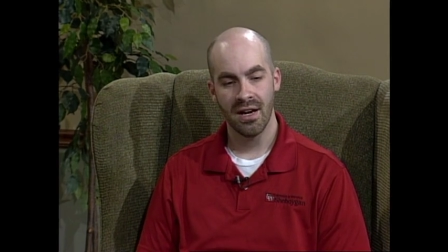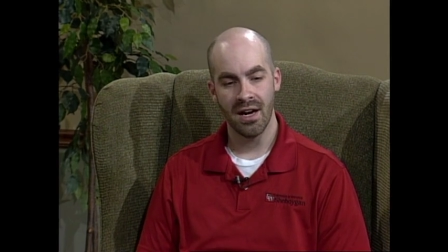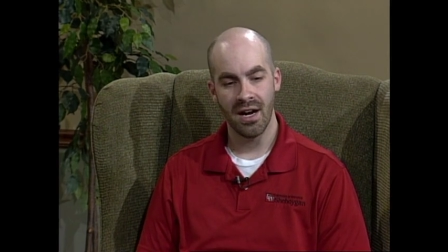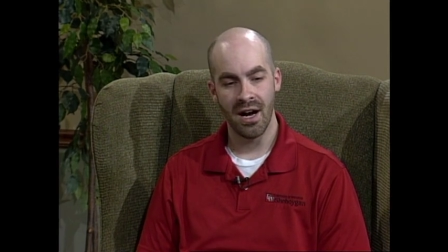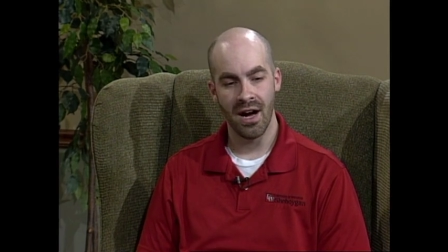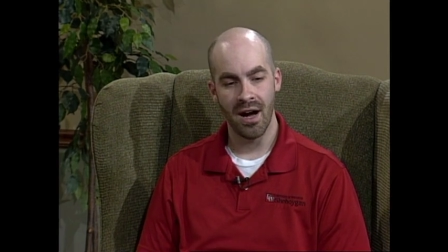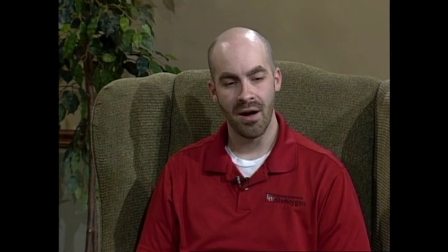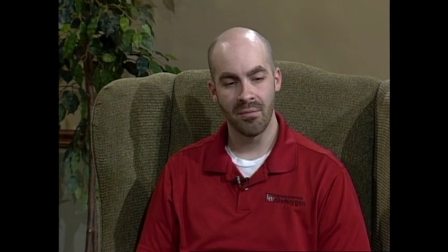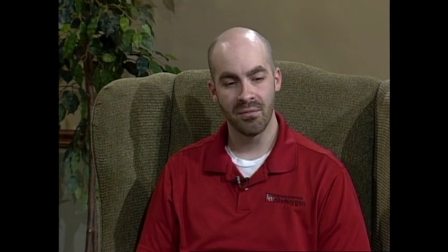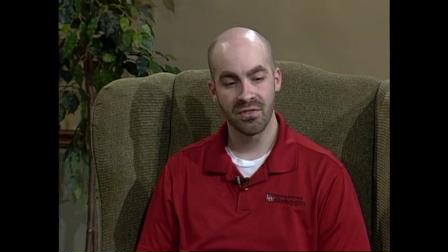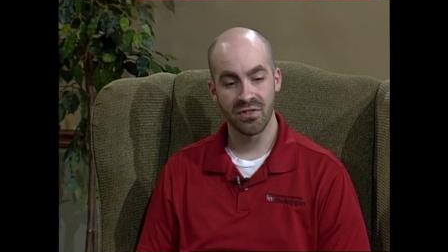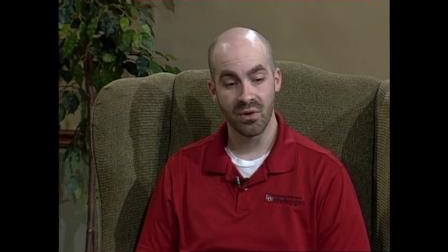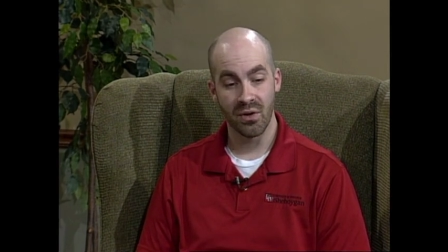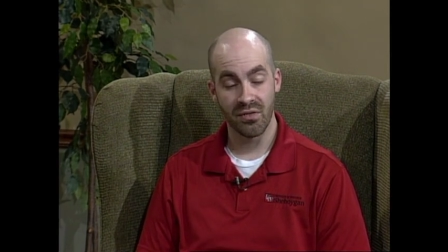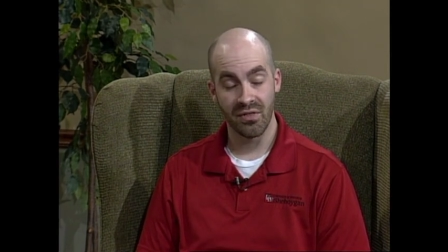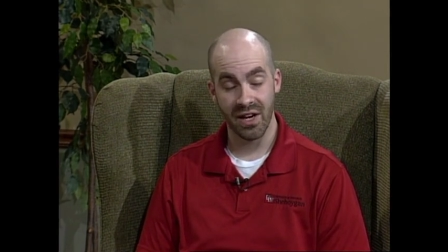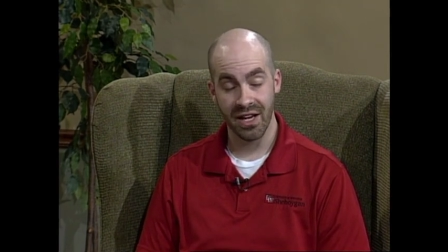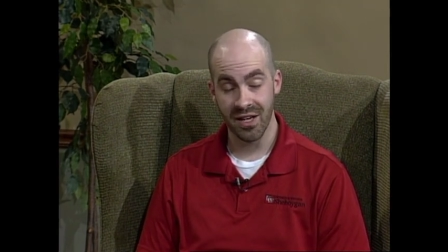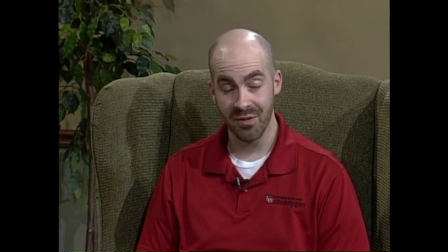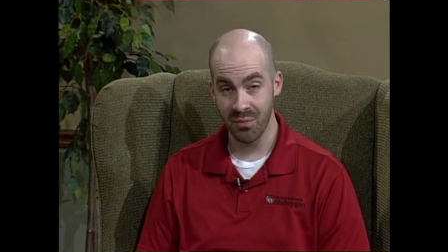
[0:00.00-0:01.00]
Um, so
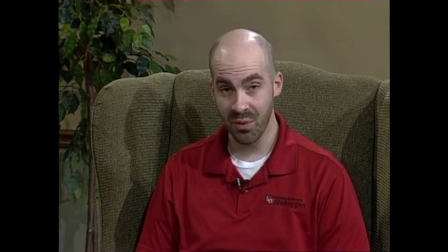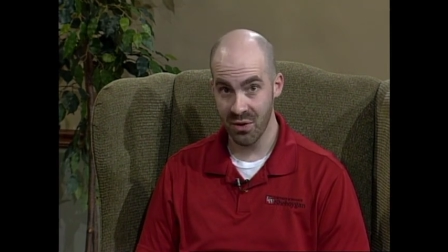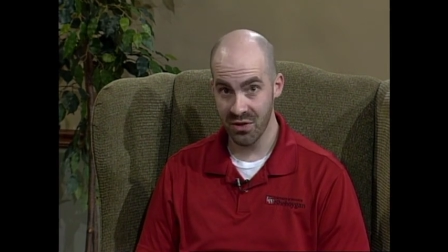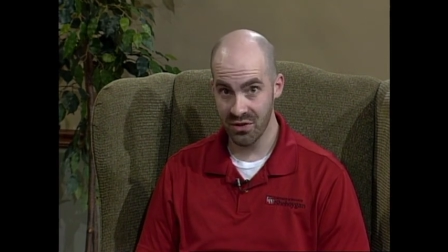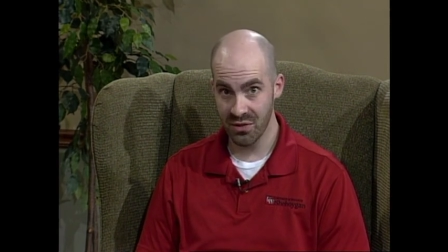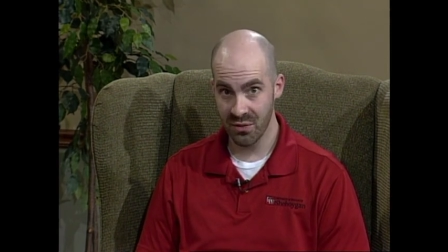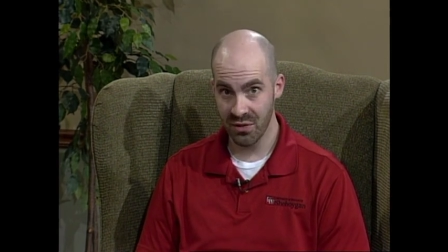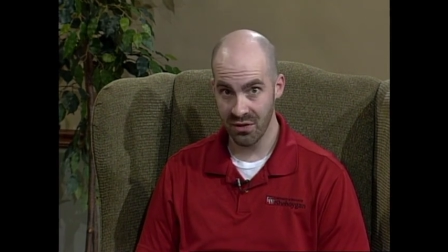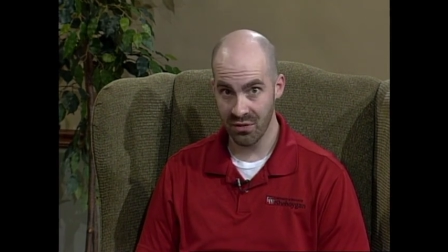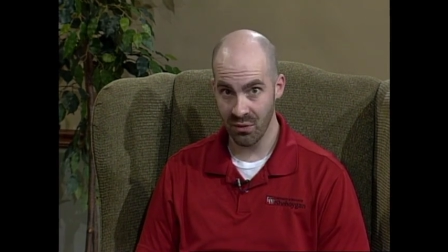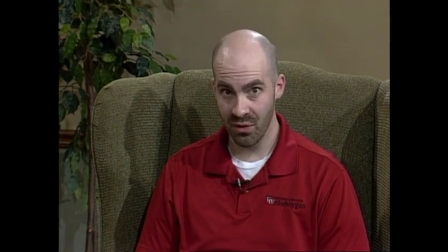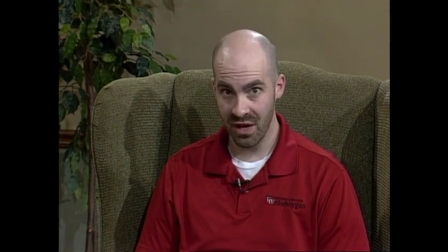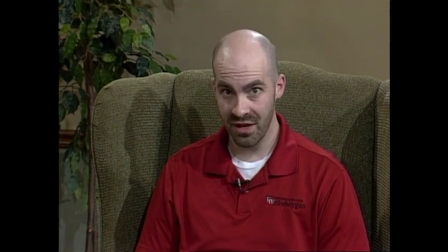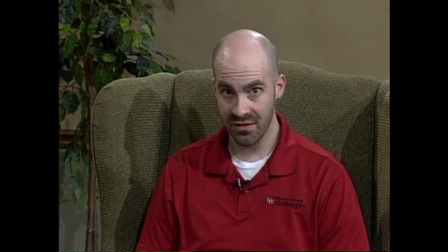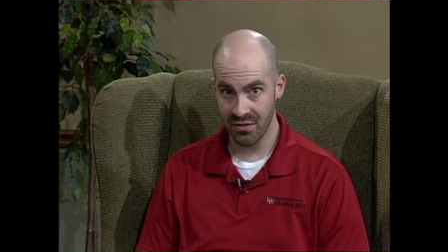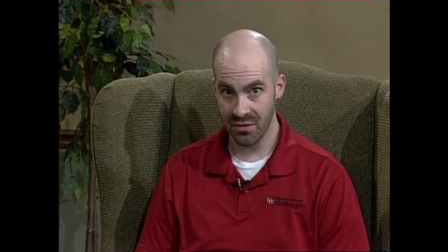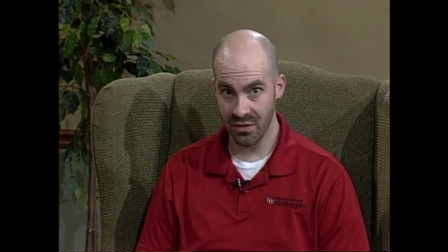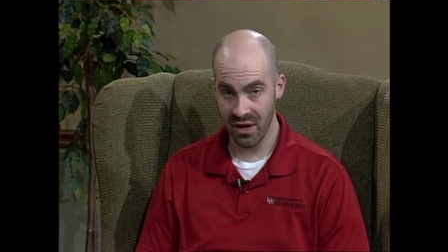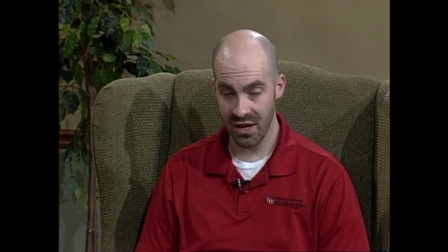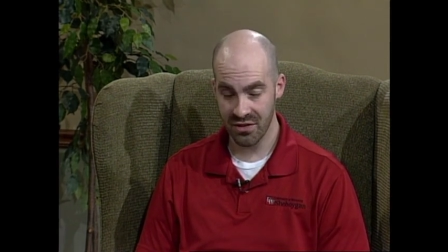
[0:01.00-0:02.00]
if I can point you in the
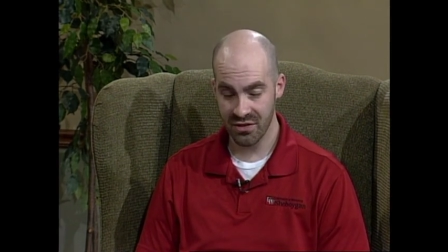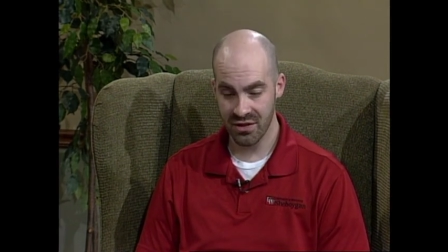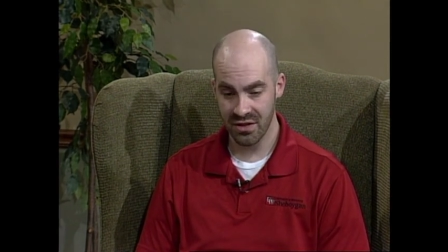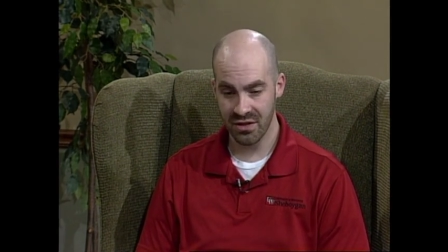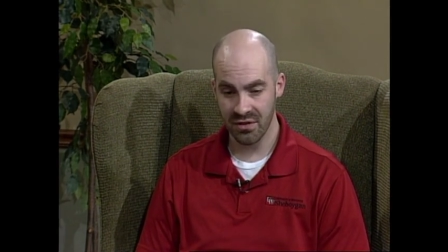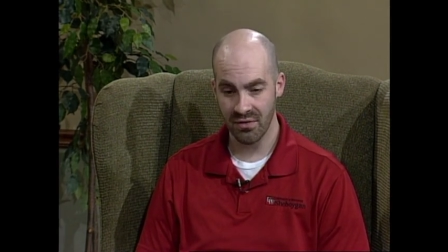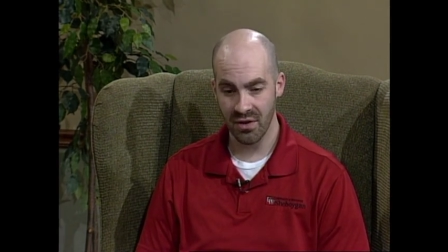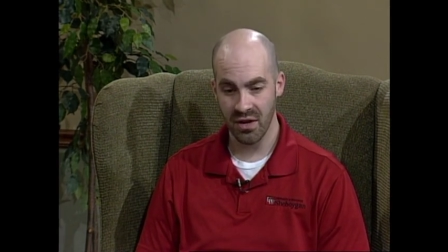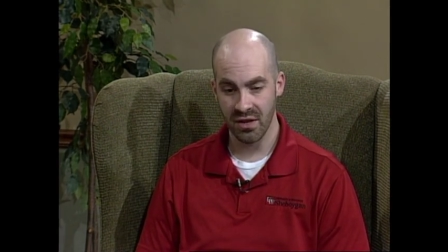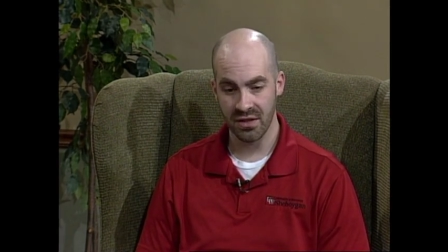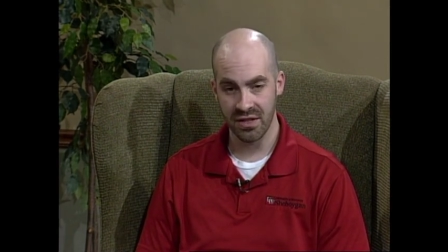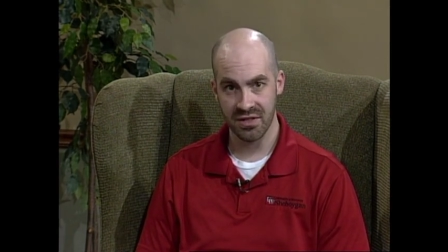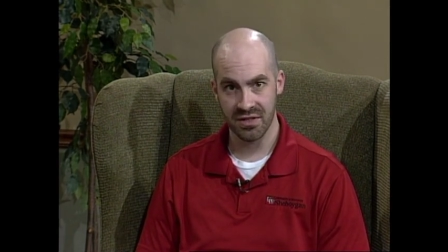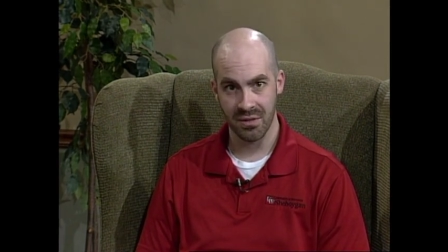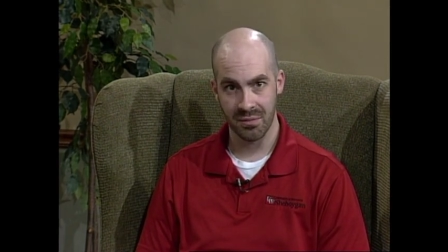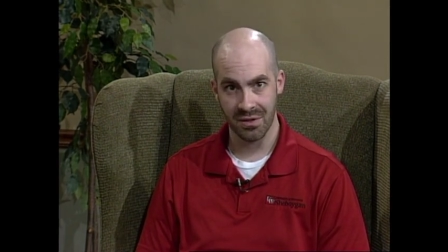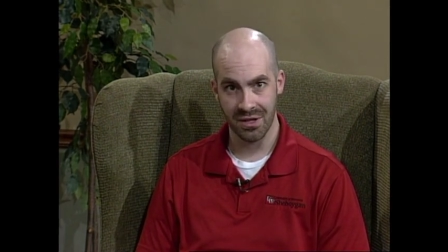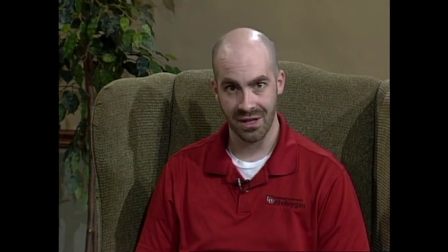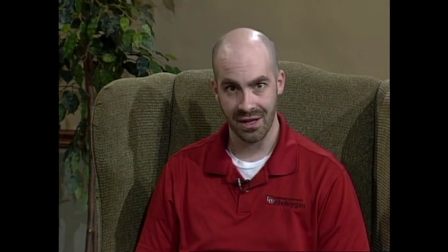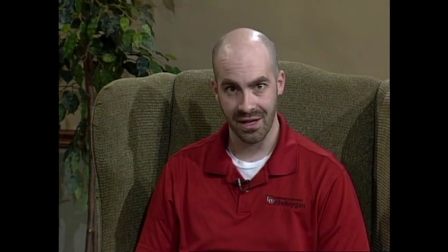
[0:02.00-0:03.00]
right direction, at the very
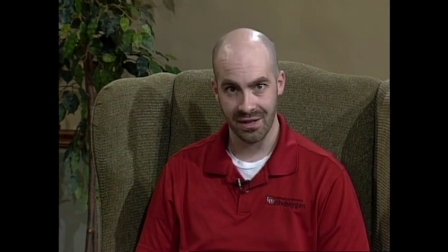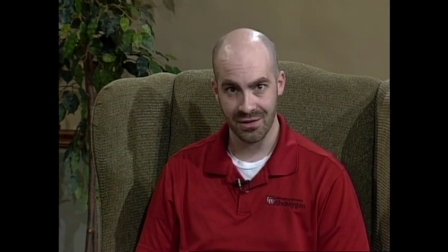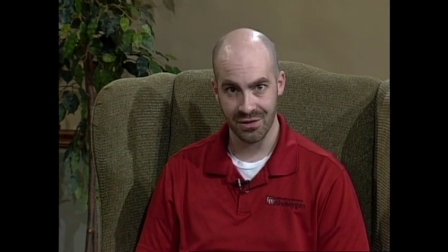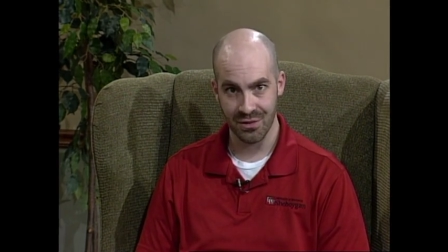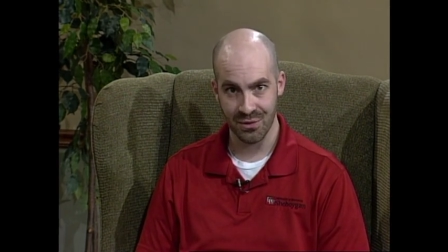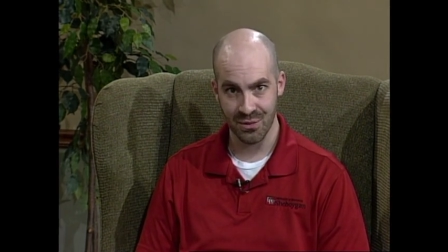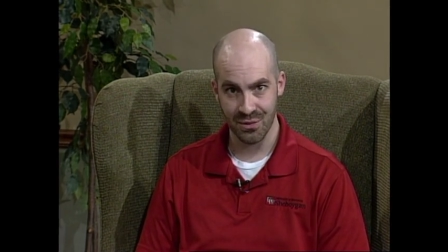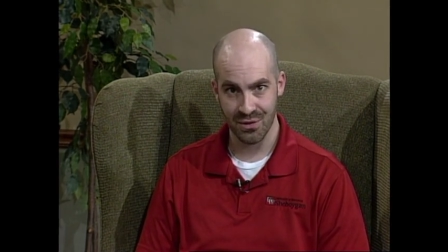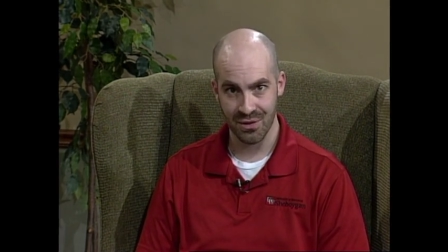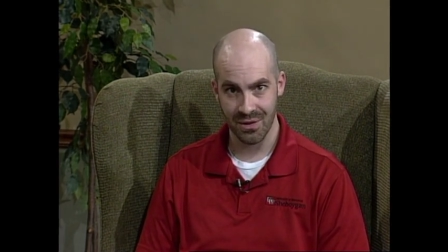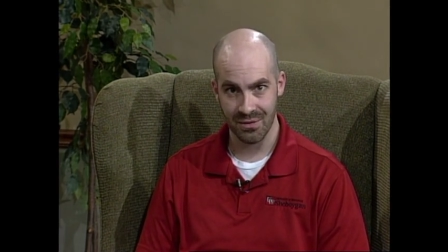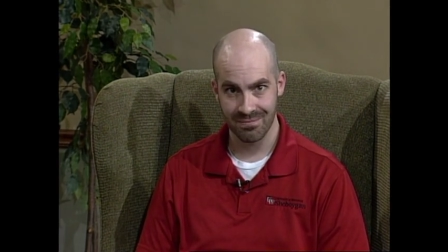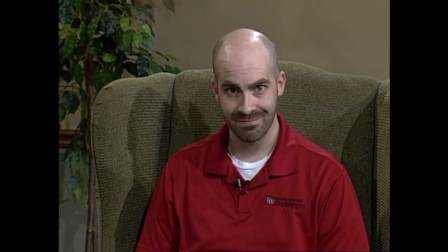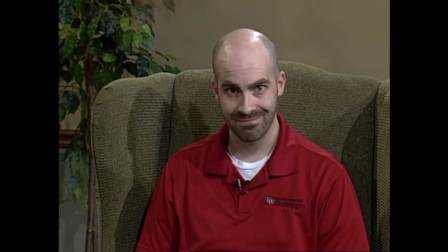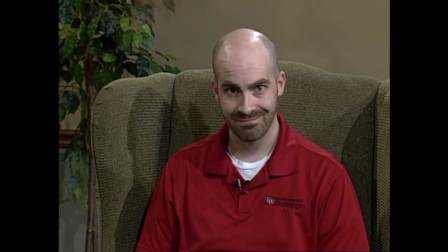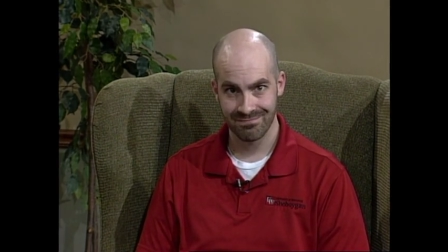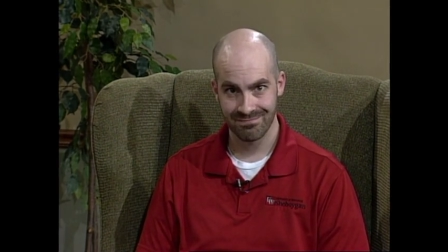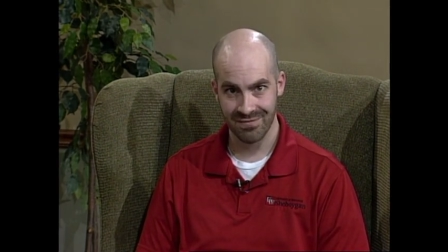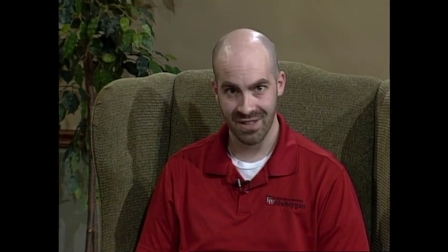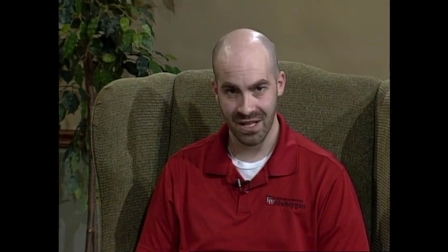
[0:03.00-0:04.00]
least, I'd be glad to do so.
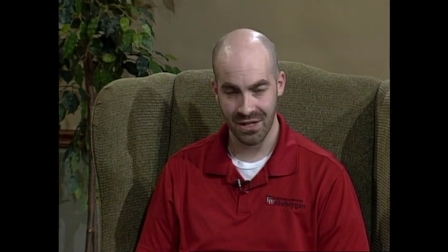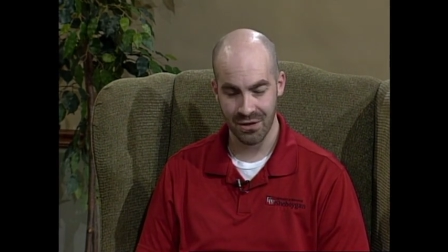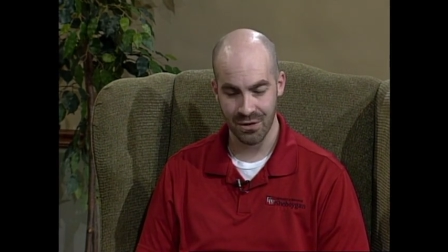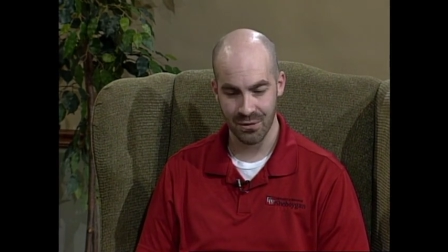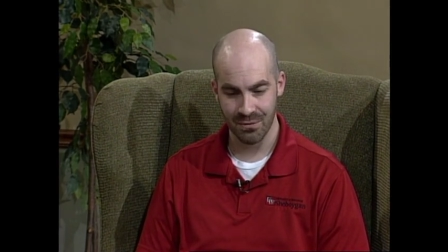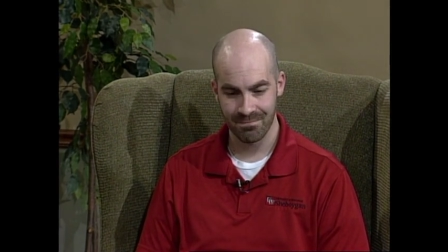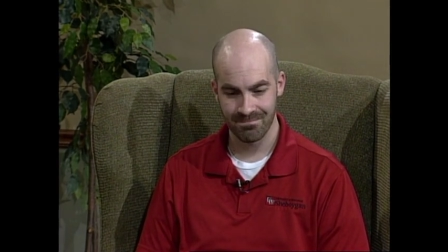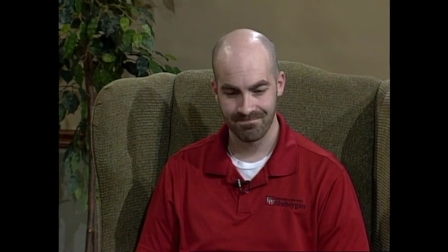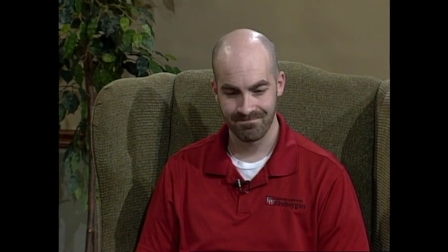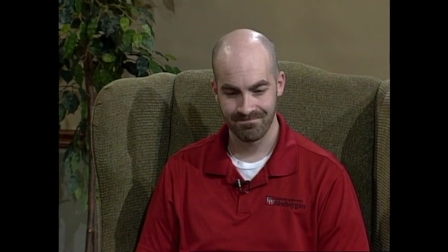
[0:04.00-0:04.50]
Thank you.